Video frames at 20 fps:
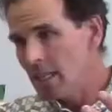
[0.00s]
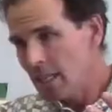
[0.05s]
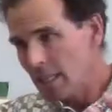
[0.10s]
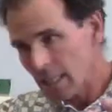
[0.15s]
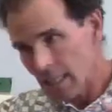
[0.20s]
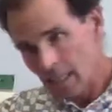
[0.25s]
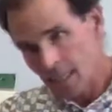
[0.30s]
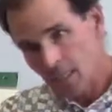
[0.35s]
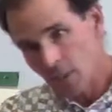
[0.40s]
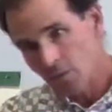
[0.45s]

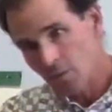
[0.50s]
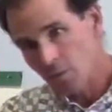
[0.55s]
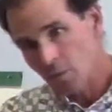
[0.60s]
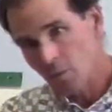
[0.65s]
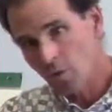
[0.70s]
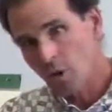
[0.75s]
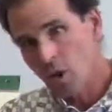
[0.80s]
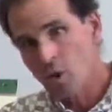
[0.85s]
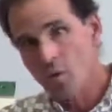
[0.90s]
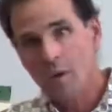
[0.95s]
kids
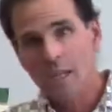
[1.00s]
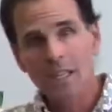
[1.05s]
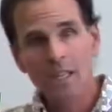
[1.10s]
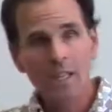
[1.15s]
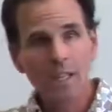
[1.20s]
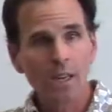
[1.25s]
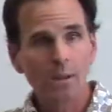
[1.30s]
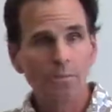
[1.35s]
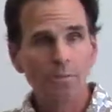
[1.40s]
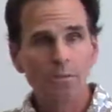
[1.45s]
from
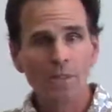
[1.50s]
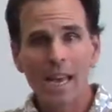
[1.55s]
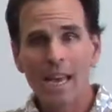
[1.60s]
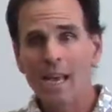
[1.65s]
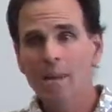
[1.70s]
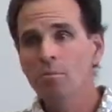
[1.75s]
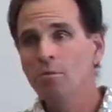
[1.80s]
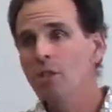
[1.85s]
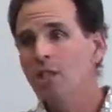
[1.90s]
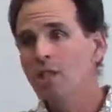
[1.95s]
low-income
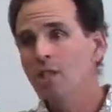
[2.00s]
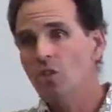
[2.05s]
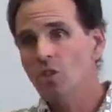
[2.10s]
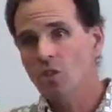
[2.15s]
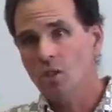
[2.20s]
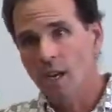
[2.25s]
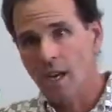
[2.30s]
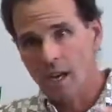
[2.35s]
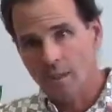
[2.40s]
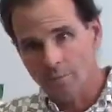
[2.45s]
families,
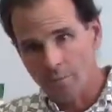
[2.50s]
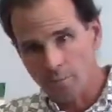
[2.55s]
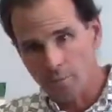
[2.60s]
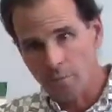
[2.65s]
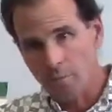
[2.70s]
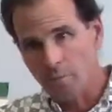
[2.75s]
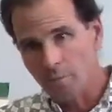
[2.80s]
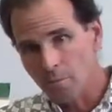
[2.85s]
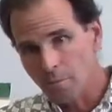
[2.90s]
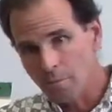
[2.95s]

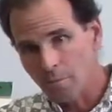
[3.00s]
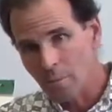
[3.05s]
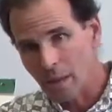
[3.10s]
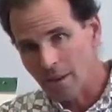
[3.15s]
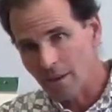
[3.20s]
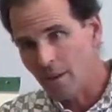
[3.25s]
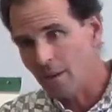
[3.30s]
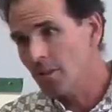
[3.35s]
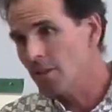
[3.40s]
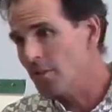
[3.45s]
from
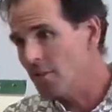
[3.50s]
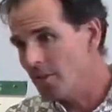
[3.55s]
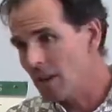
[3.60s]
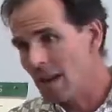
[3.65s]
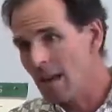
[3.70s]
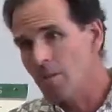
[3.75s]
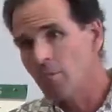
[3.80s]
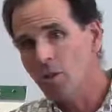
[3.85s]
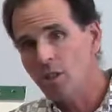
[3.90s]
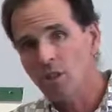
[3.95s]

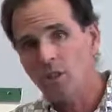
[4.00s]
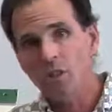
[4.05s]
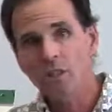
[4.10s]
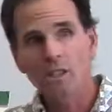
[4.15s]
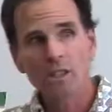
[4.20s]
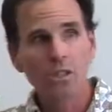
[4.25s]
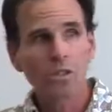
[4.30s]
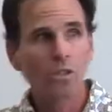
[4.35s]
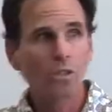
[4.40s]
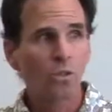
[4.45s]
families
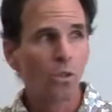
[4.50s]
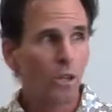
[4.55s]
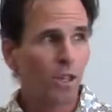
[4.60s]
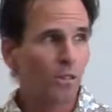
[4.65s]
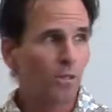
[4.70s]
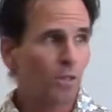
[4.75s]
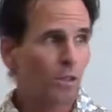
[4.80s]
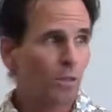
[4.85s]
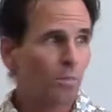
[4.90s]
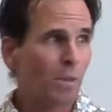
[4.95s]
that sort
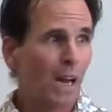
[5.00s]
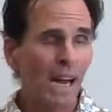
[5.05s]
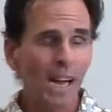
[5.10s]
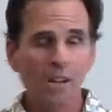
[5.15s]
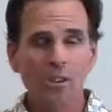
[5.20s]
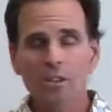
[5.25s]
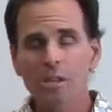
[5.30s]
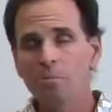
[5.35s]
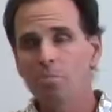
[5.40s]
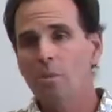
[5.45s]
of are
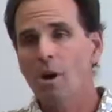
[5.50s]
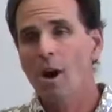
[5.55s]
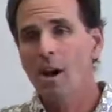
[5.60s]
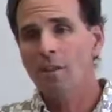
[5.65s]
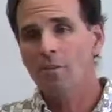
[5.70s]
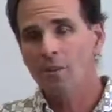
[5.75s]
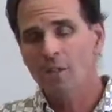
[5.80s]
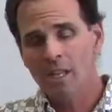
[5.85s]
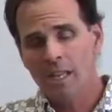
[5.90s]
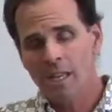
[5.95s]
mired in
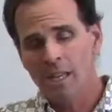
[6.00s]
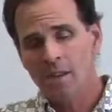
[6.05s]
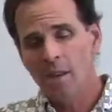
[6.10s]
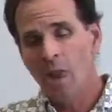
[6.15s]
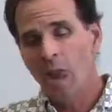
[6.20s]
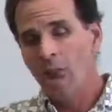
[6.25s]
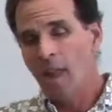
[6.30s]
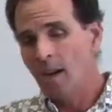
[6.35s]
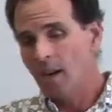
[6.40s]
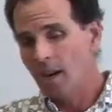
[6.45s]
poverty,
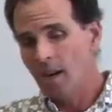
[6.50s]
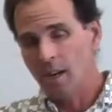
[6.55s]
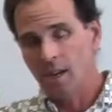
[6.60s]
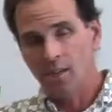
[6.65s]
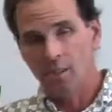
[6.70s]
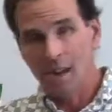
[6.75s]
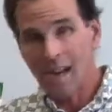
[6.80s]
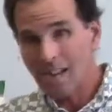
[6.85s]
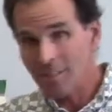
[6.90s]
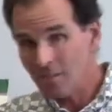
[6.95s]
a
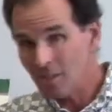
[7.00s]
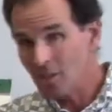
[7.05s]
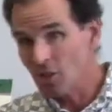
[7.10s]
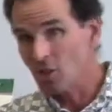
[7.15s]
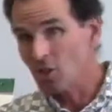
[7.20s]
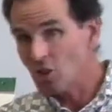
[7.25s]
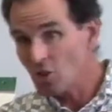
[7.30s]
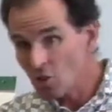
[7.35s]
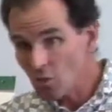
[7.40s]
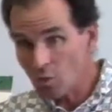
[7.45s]
lot of the
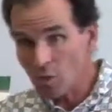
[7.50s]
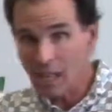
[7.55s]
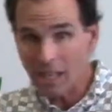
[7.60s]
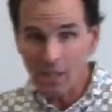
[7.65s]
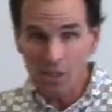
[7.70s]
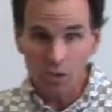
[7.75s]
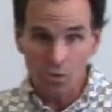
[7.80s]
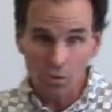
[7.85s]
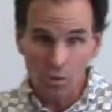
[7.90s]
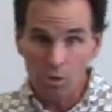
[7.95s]

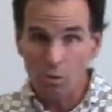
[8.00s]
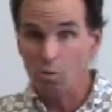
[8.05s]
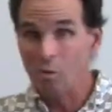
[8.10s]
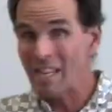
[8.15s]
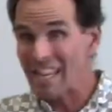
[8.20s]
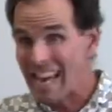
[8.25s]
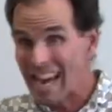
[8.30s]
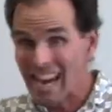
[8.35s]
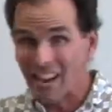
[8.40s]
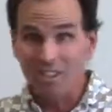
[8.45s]
structural
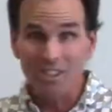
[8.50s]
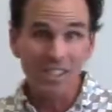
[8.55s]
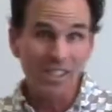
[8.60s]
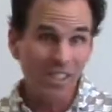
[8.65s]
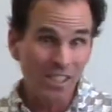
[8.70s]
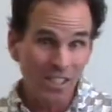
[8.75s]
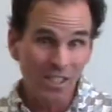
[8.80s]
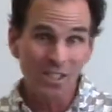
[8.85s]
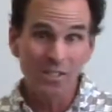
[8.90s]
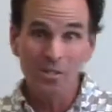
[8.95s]

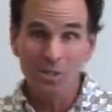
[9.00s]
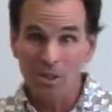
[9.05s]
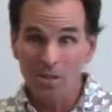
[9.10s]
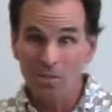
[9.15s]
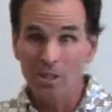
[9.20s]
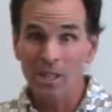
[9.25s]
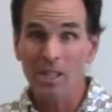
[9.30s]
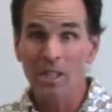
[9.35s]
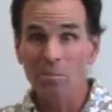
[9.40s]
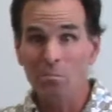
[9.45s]
realities of
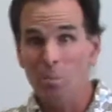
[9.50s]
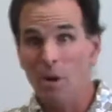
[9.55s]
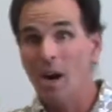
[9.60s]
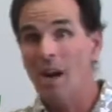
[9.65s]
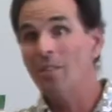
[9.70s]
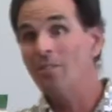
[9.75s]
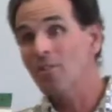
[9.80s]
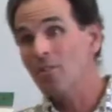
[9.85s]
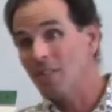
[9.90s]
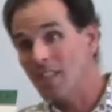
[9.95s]
living in
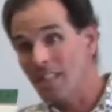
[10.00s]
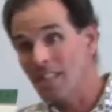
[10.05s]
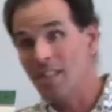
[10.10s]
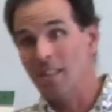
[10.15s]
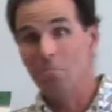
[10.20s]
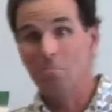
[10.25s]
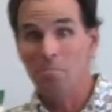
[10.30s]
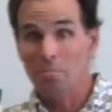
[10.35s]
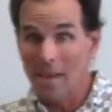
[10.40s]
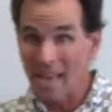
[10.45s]
poverty
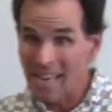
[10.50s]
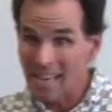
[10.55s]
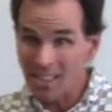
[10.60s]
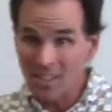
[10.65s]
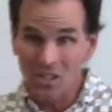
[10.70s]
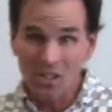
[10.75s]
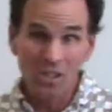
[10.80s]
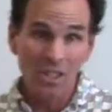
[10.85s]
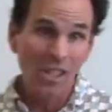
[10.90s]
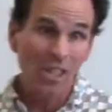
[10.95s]
that
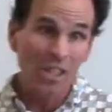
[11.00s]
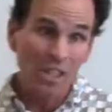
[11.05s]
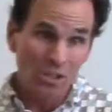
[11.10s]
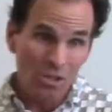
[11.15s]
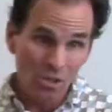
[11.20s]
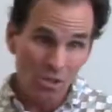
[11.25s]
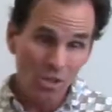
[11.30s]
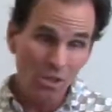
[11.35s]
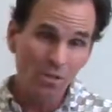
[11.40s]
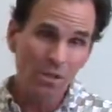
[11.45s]
makes
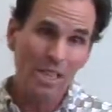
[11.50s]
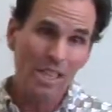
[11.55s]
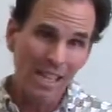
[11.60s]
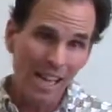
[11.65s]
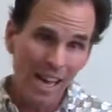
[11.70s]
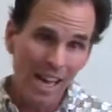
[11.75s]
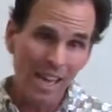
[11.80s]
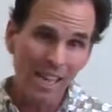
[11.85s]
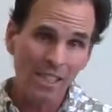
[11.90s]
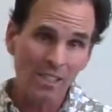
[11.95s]
sort of the
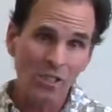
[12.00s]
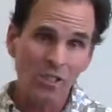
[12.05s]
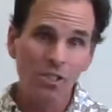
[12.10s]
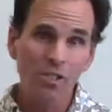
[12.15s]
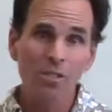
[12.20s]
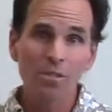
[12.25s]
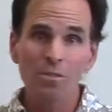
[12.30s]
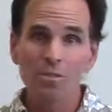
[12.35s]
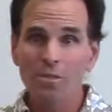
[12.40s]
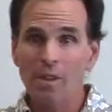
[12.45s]
kinds
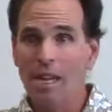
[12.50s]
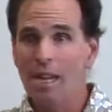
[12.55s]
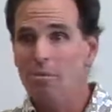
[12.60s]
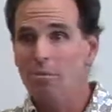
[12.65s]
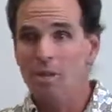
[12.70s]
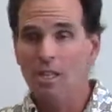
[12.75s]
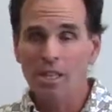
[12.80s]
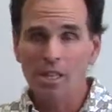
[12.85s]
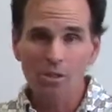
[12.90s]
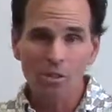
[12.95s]
of
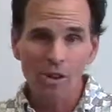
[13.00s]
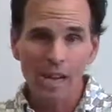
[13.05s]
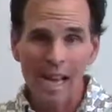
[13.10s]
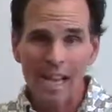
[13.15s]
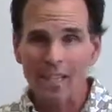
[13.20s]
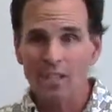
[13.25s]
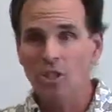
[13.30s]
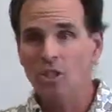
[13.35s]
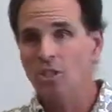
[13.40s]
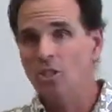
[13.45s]
family
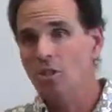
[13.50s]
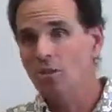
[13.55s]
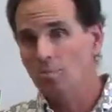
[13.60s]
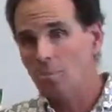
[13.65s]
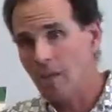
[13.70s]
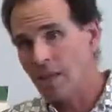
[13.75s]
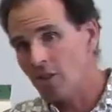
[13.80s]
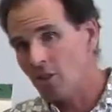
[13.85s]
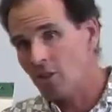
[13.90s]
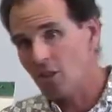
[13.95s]
interactions and
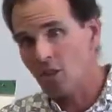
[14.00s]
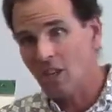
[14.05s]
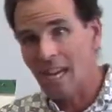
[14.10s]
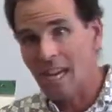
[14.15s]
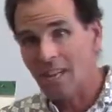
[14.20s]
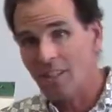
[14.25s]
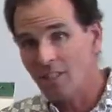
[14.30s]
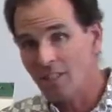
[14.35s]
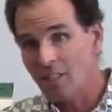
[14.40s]
parent-child